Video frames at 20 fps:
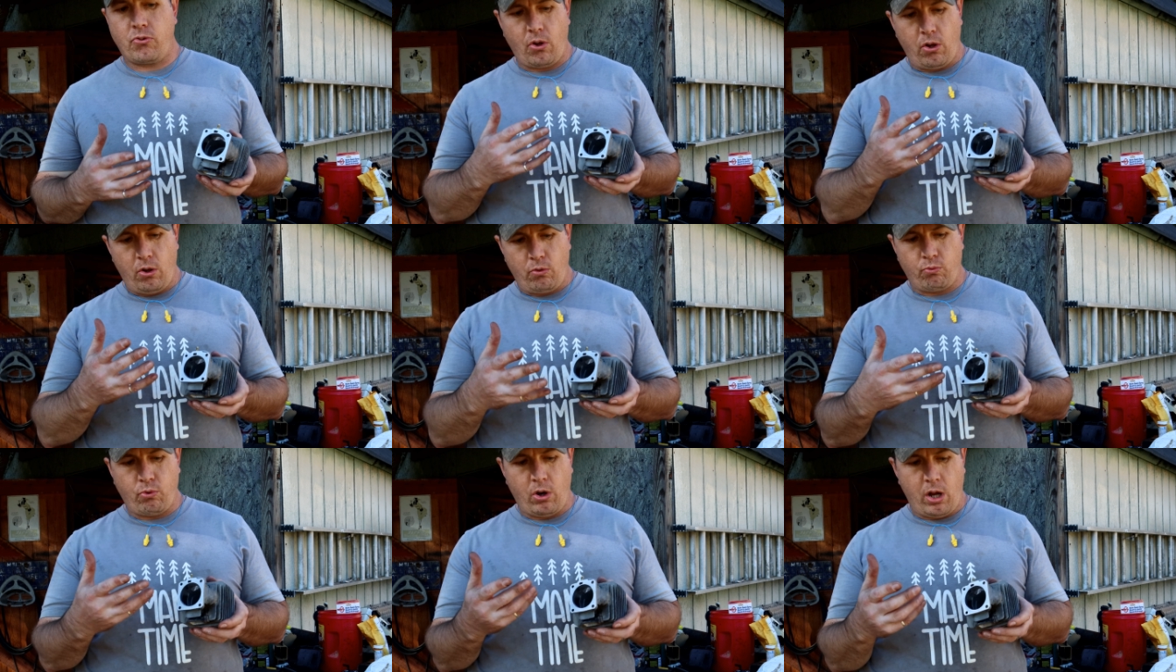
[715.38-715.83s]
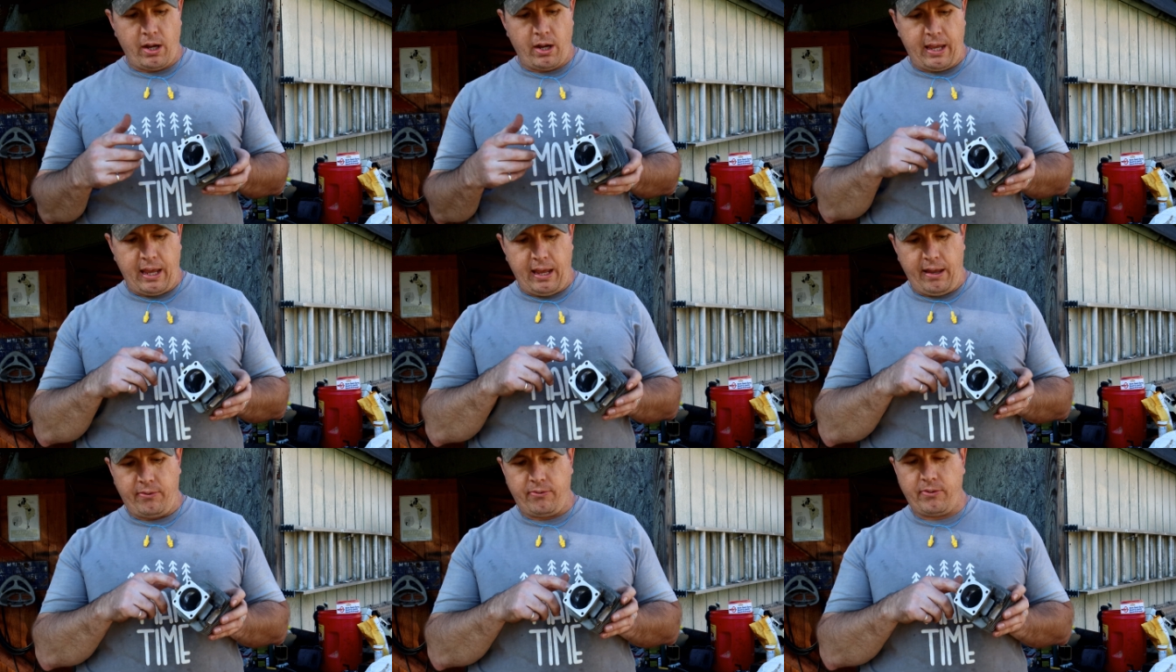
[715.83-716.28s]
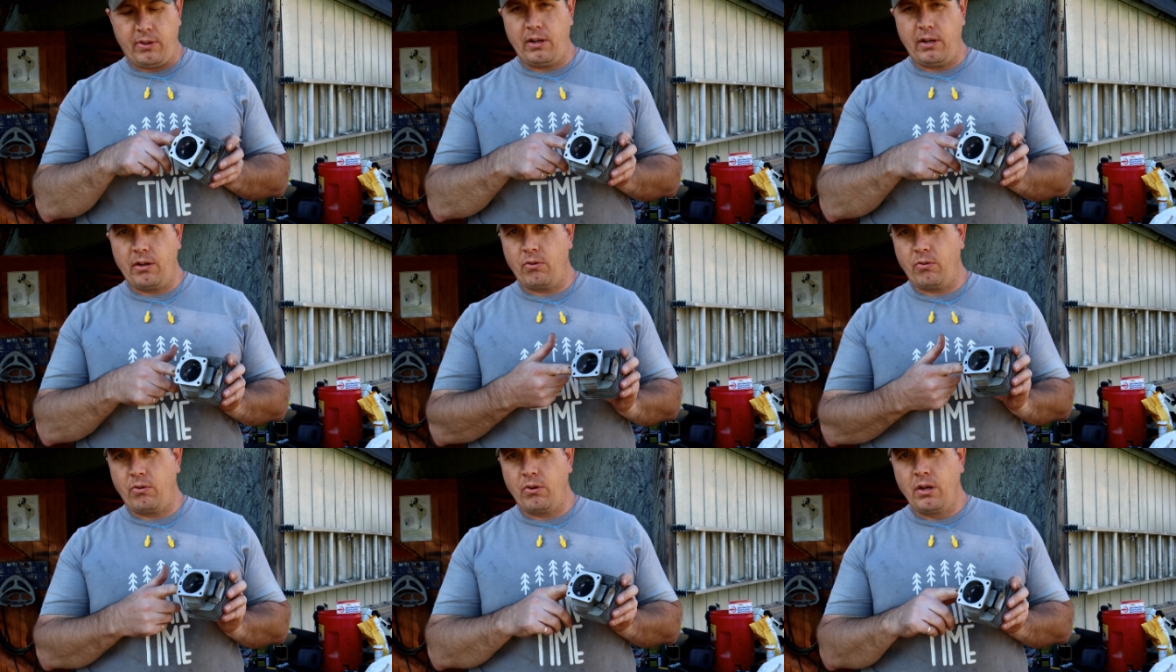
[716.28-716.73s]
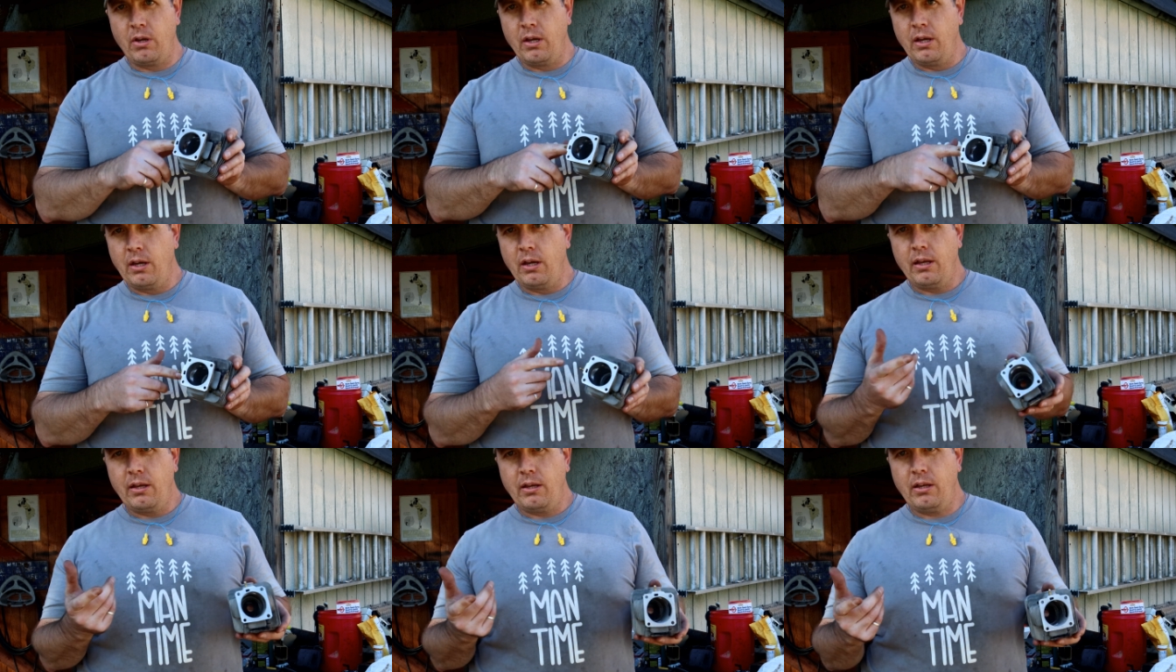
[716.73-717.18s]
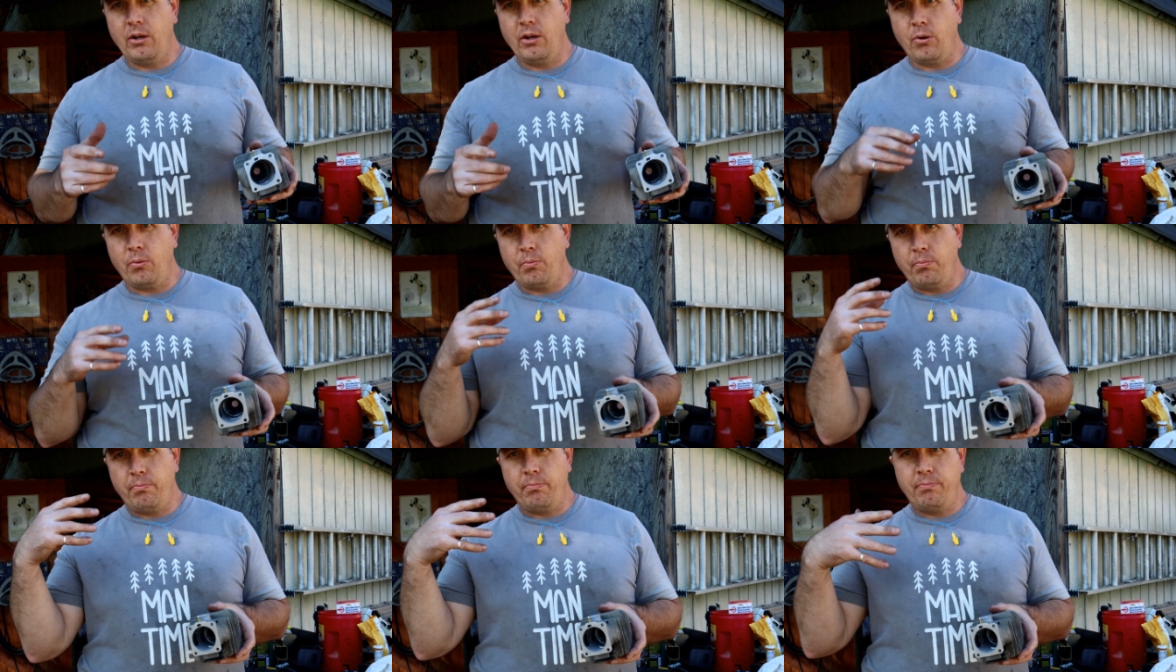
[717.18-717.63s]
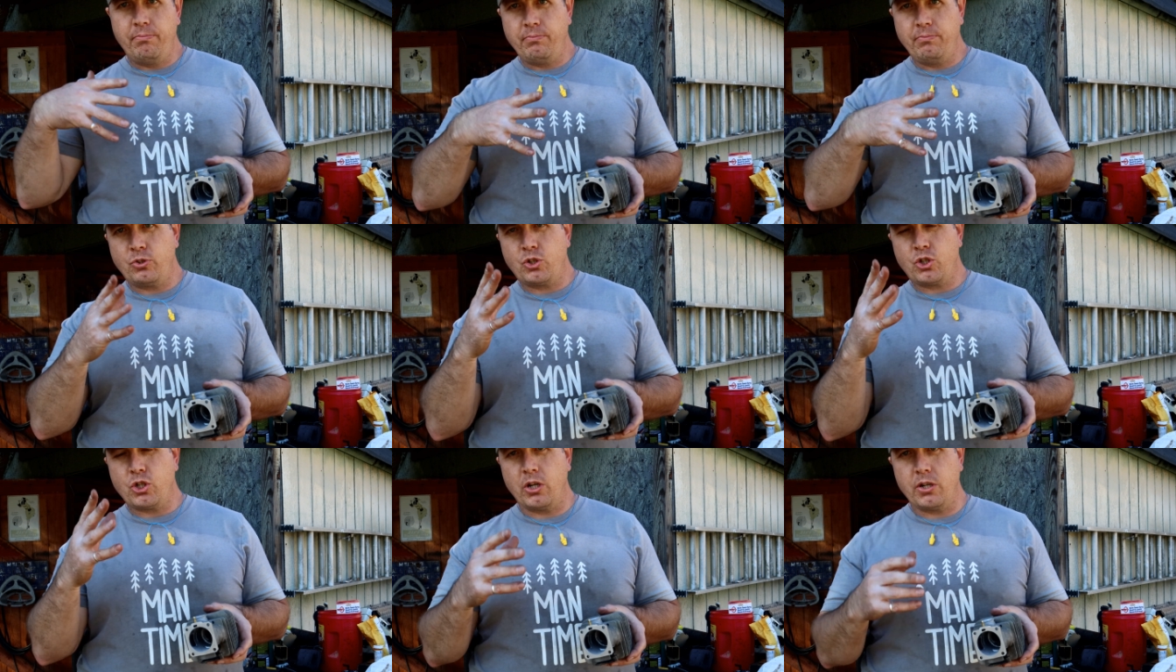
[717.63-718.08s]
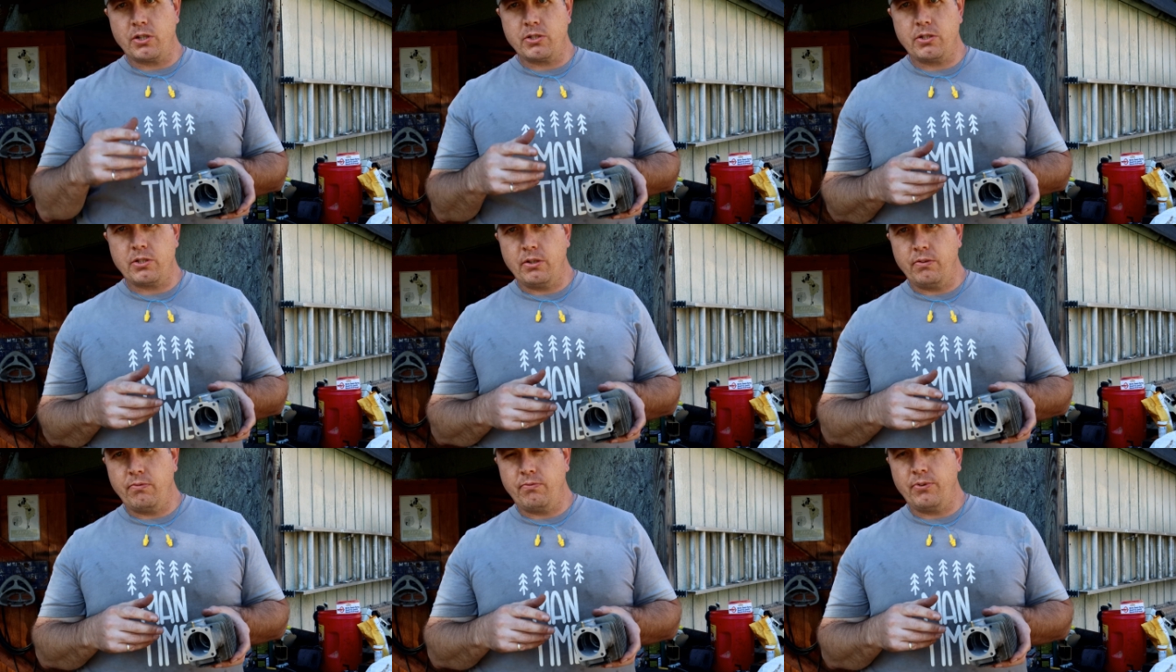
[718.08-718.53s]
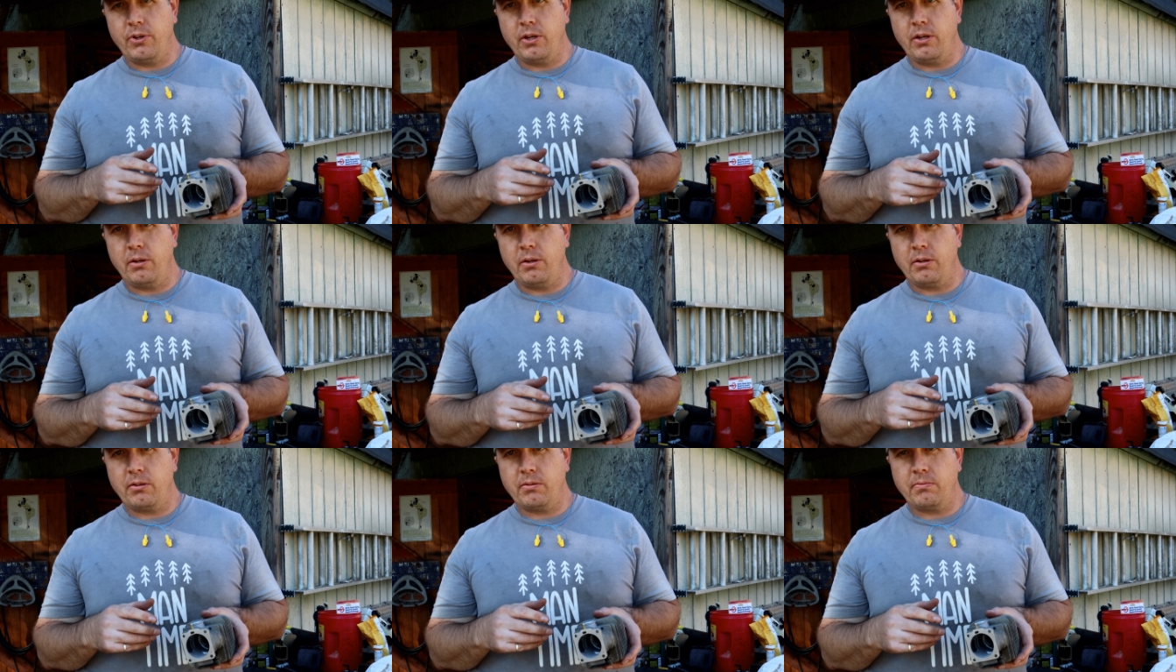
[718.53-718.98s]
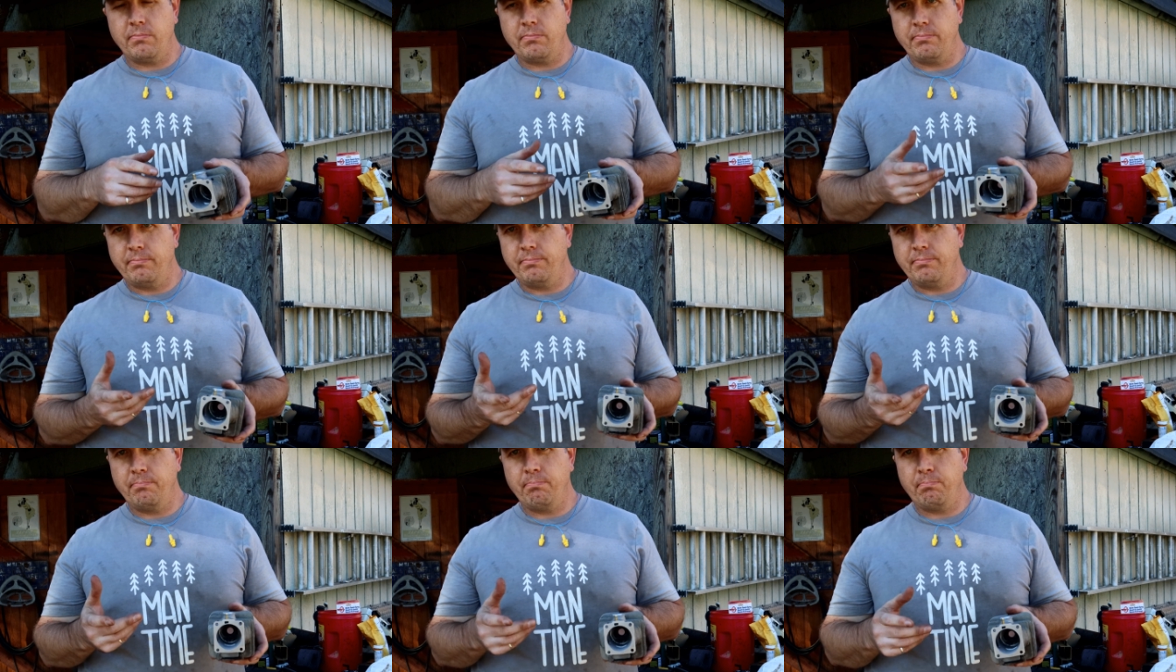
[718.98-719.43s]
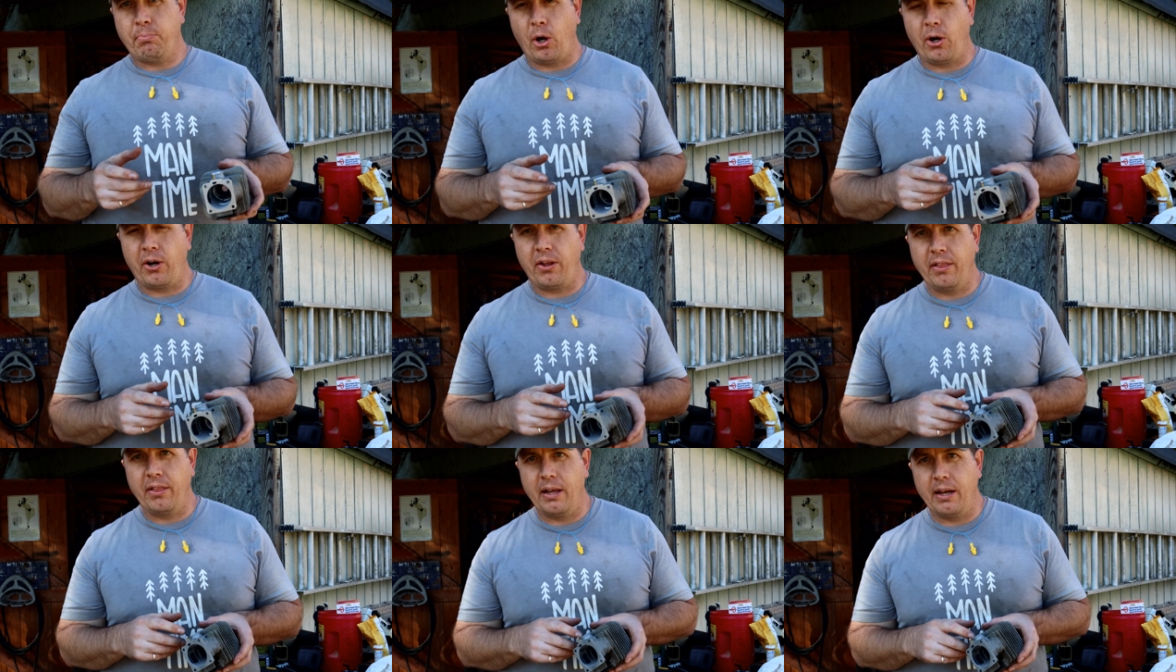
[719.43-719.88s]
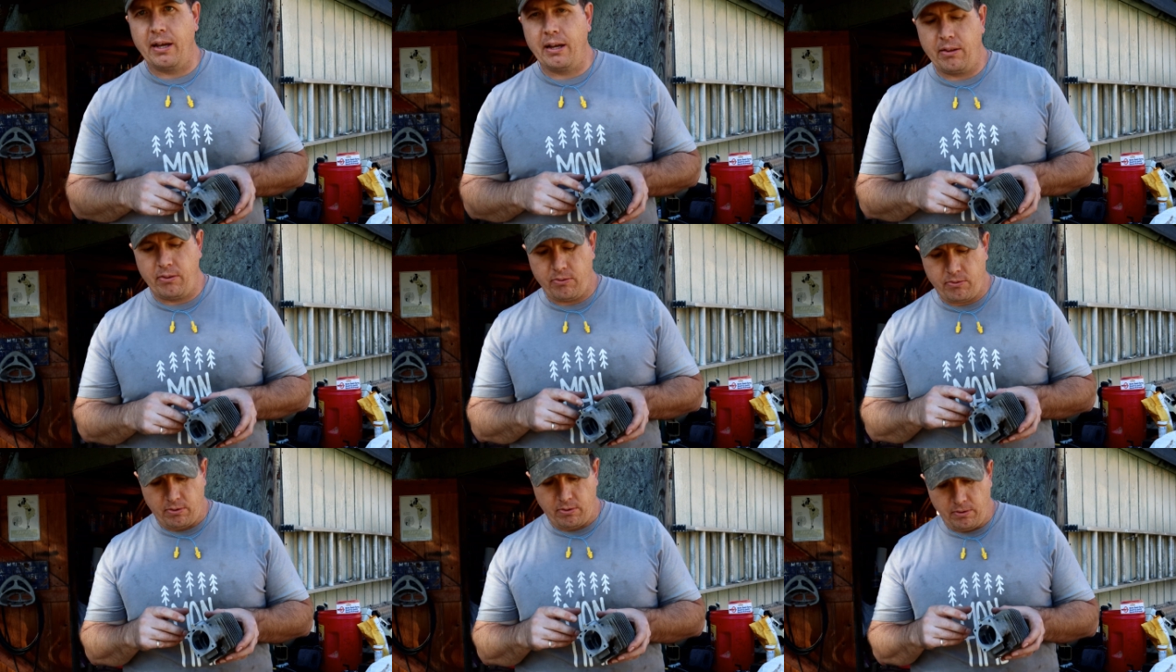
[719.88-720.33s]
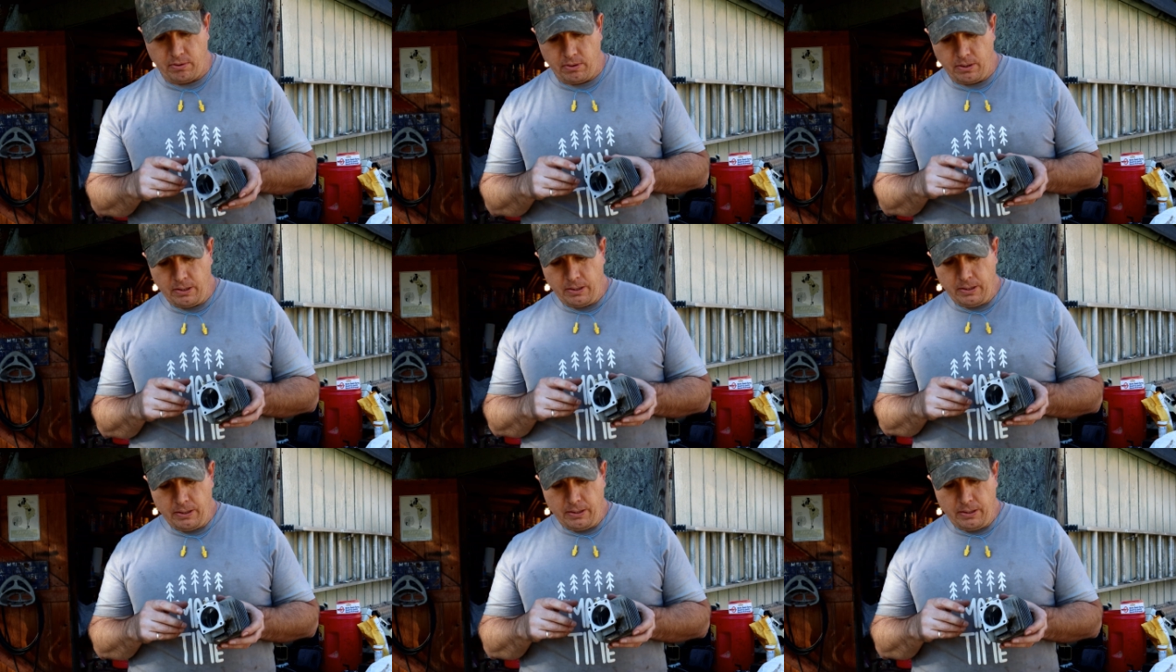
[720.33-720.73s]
just all raw casting and, you know, chunks of parting lines and